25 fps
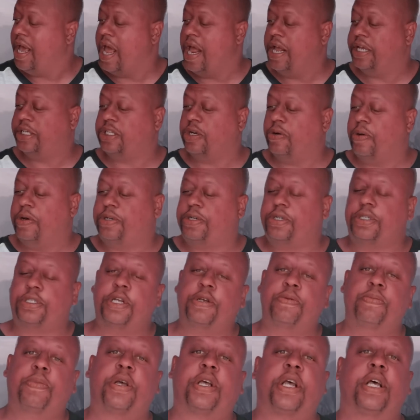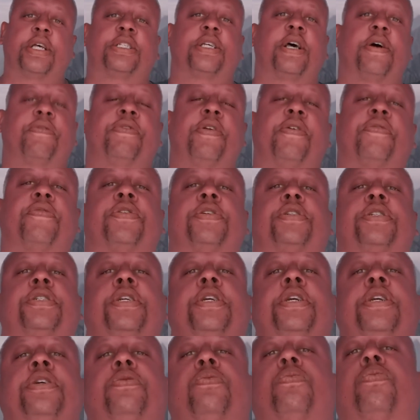it's so interesting because I've never
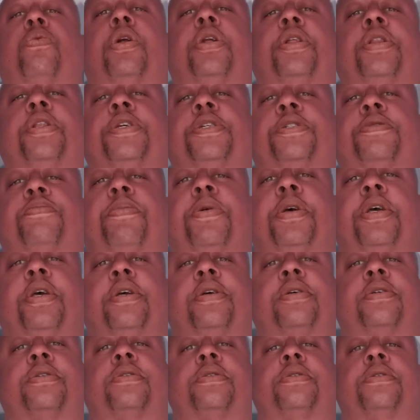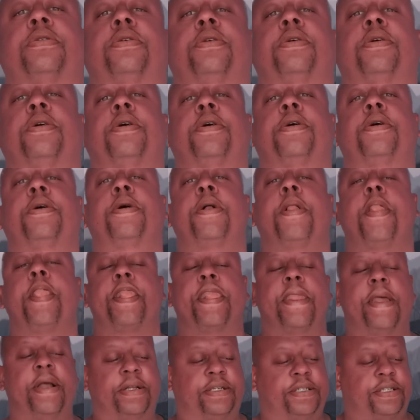seen one of these beings
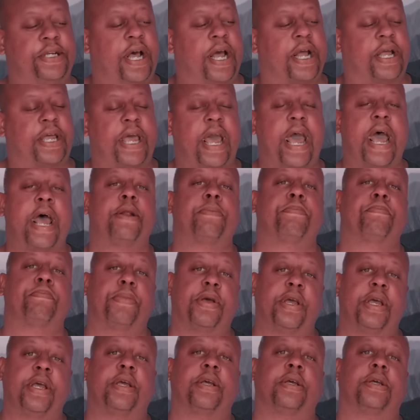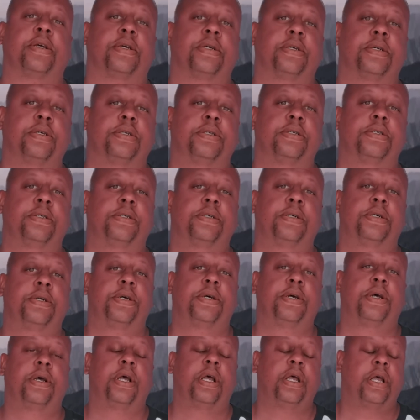it's a cat being,
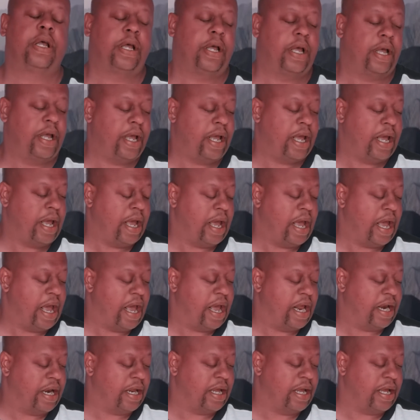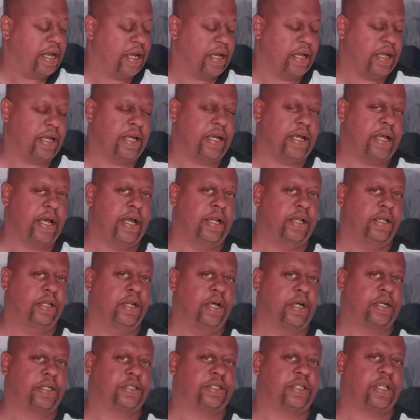And it
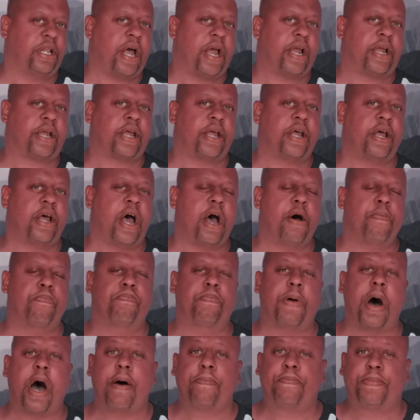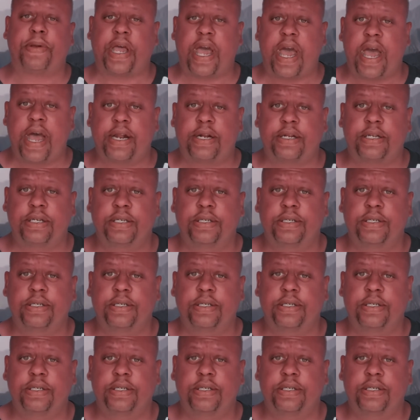looks like a bobcat.